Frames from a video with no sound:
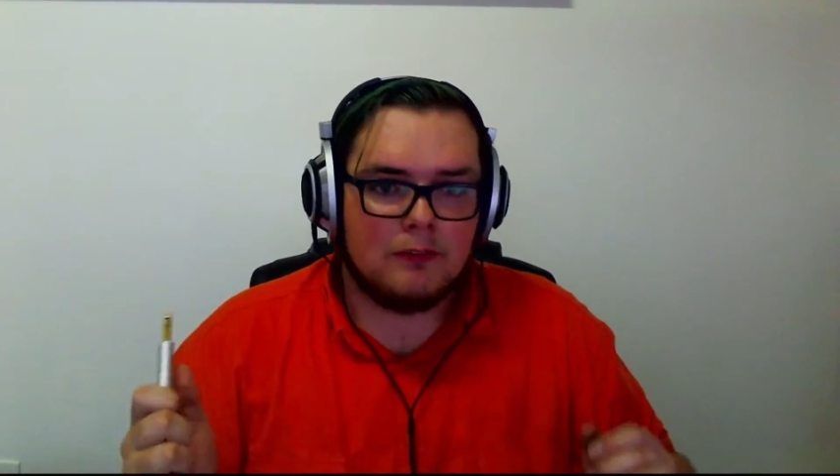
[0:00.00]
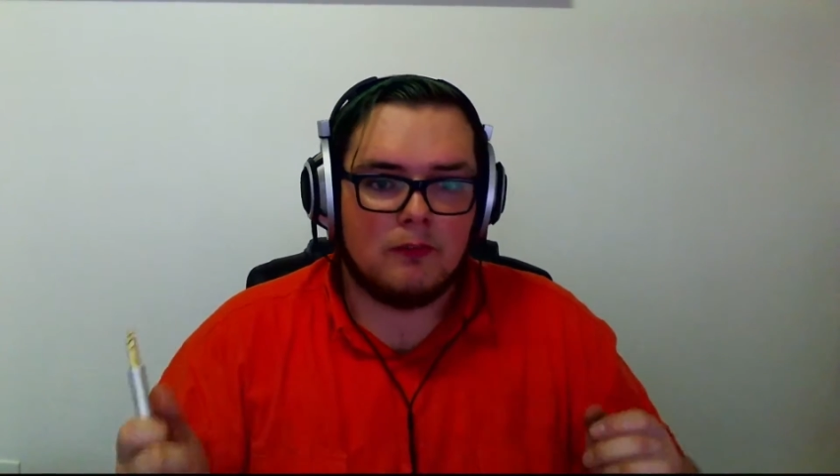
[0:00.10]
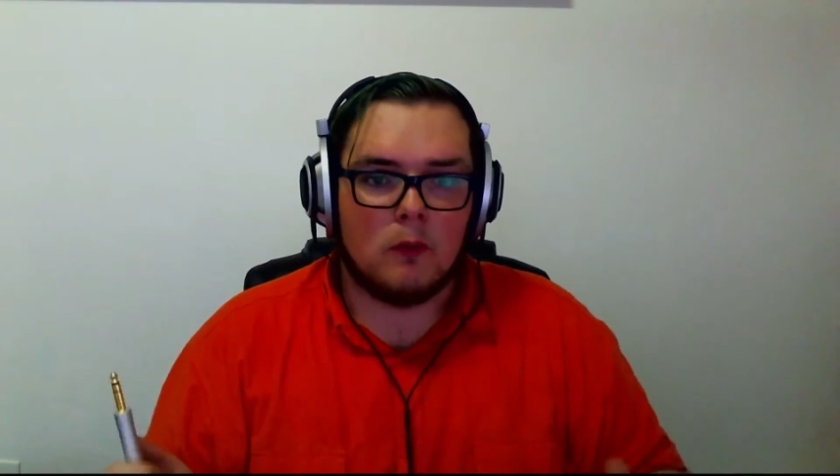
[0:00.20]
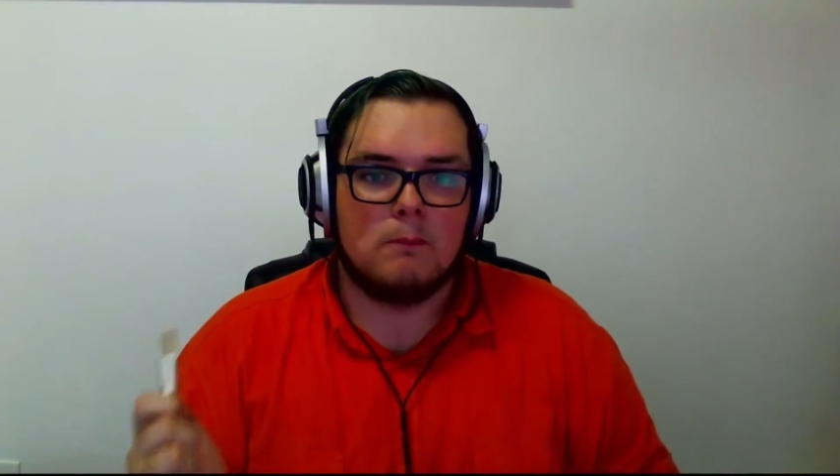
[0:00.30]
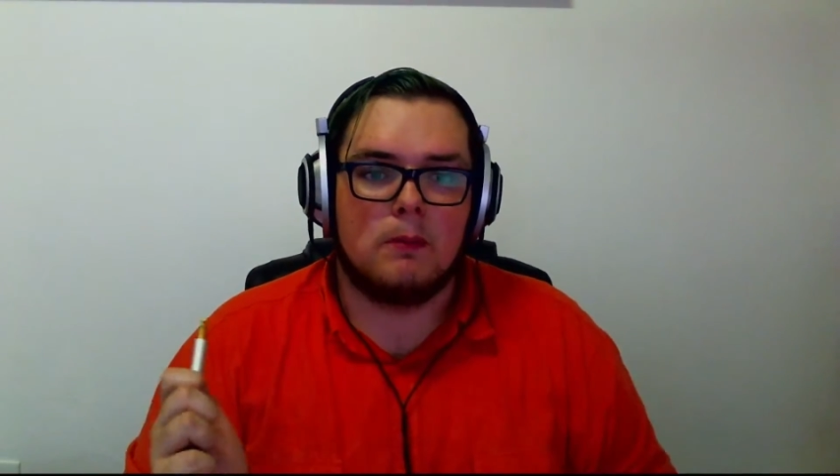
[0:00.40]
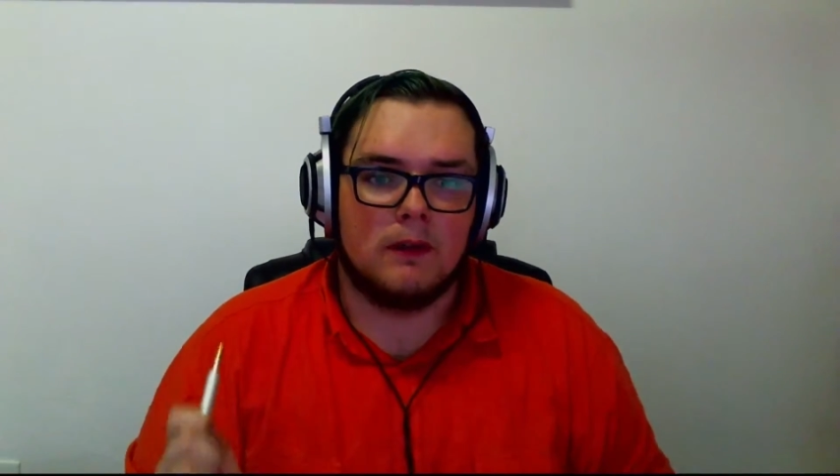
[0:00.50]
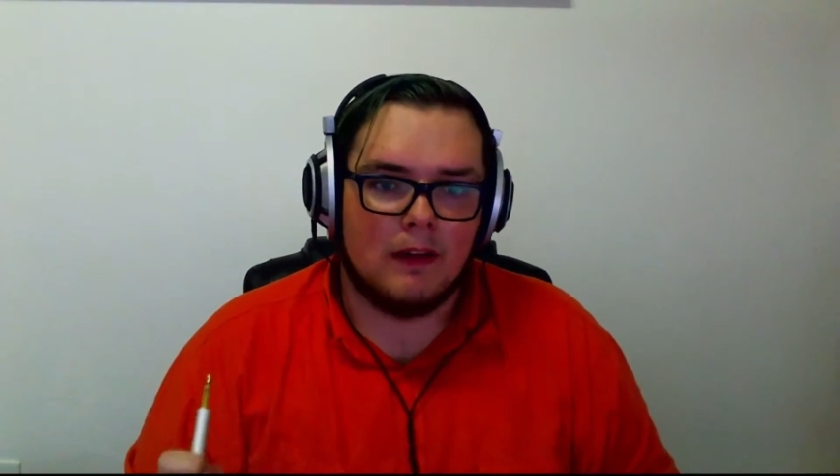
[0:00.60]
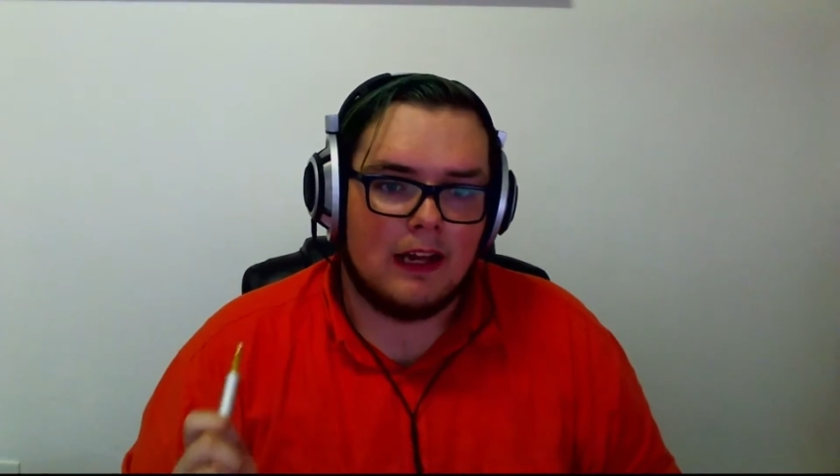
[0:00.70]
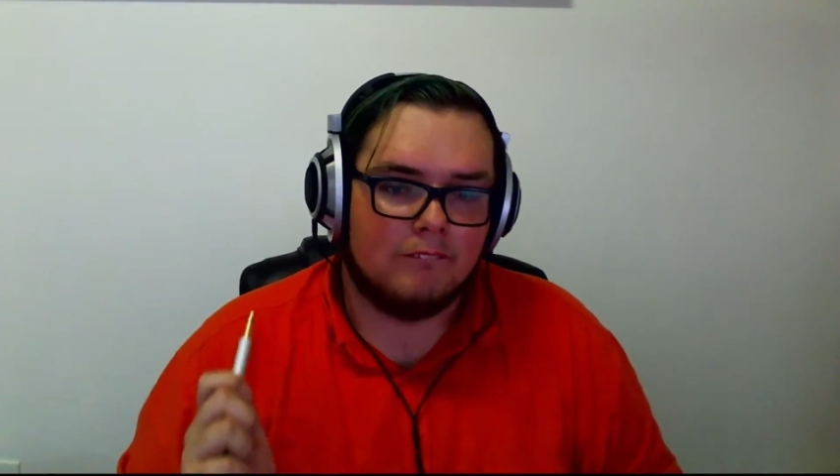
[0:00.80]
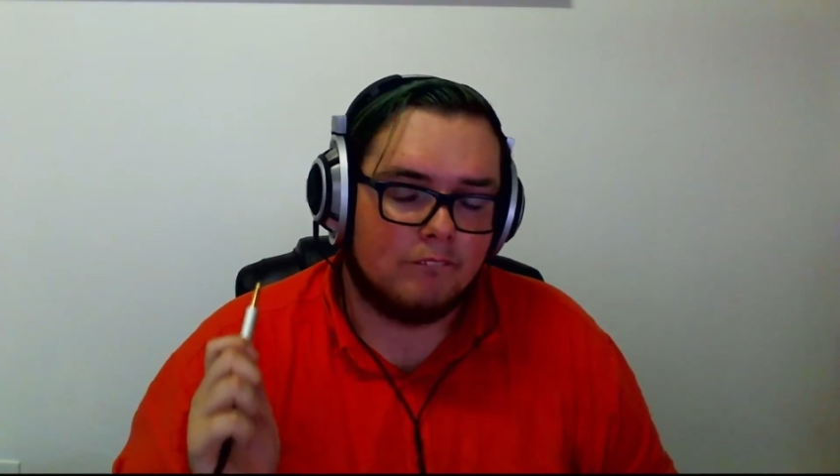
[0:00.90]
for
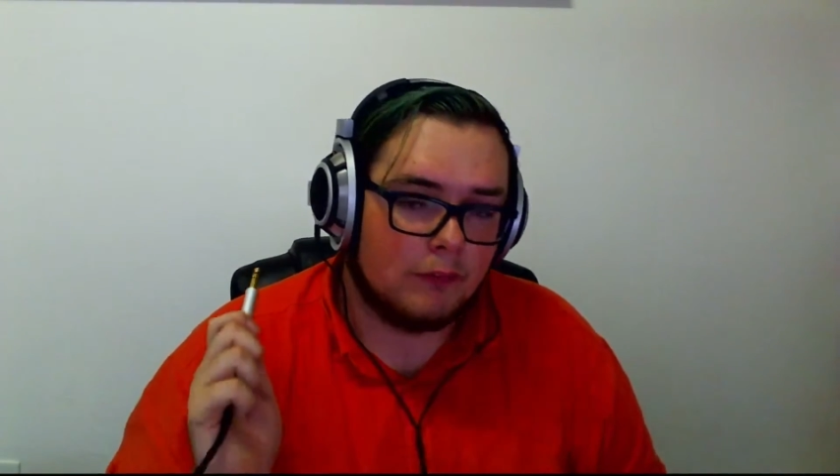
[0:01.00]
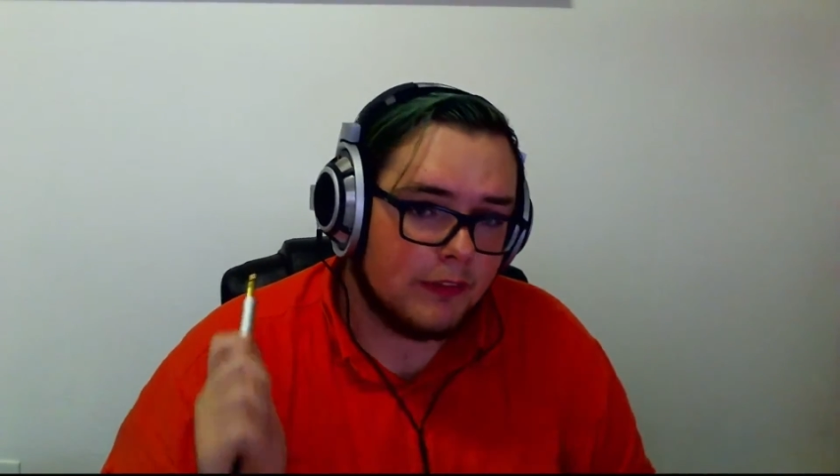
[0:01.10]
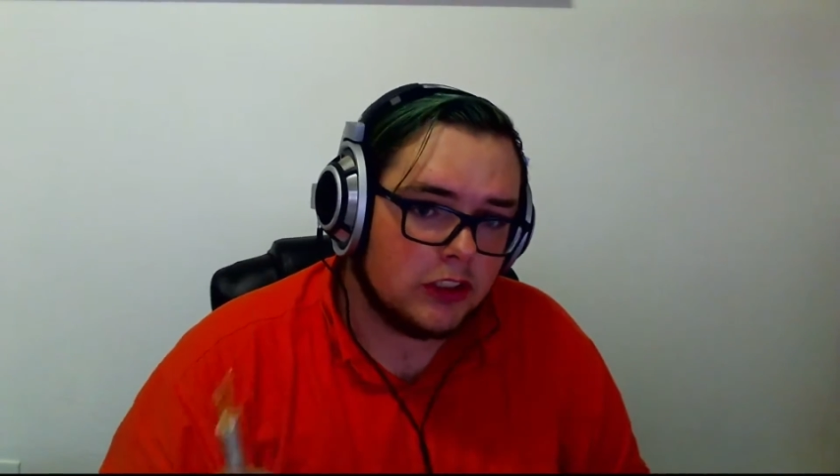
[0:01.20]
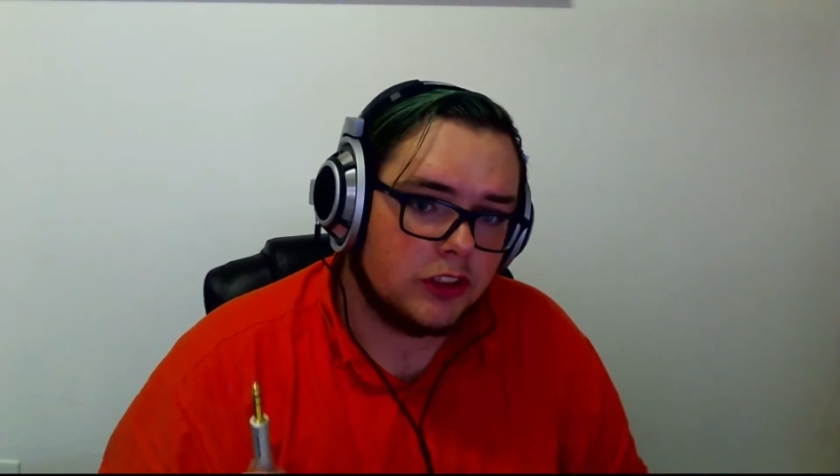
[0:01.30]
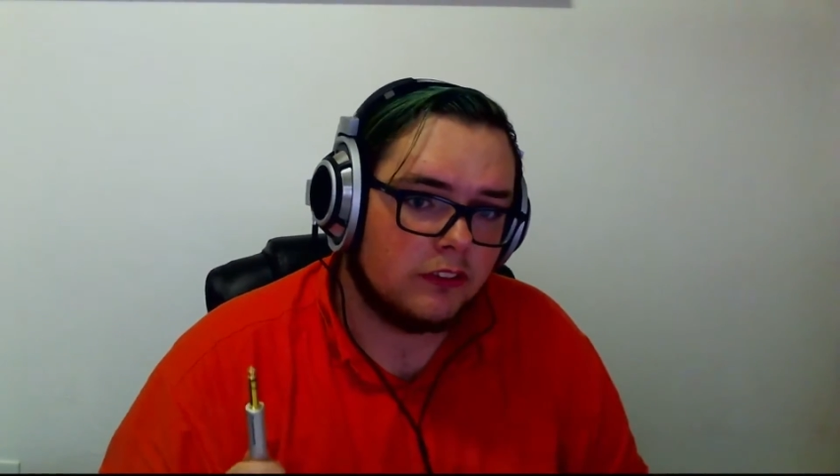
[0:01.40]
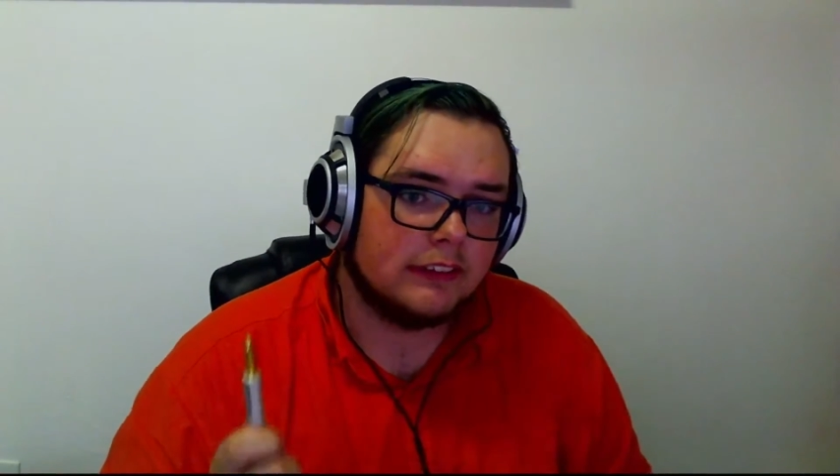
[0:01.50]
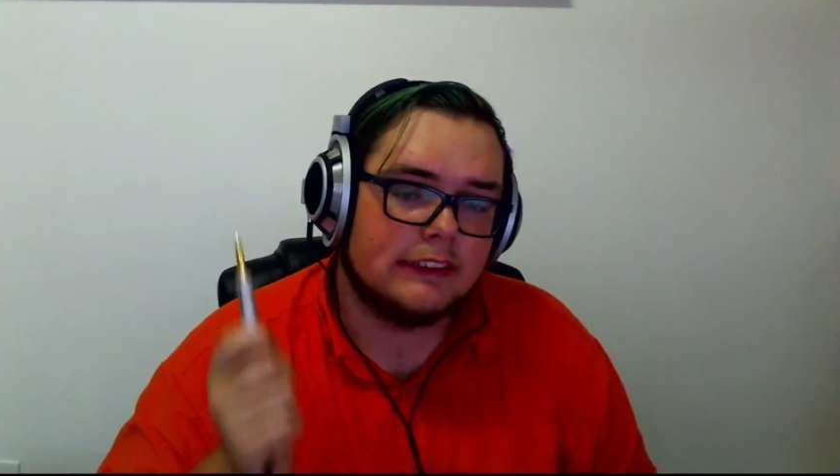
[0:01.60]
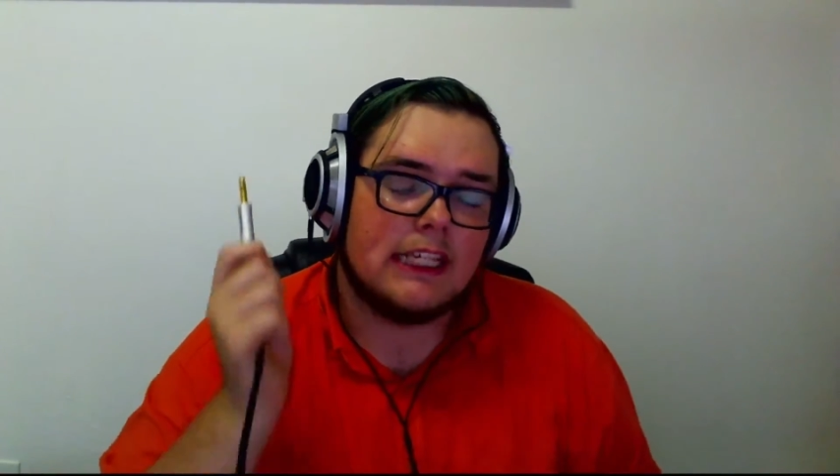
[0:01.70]
professionals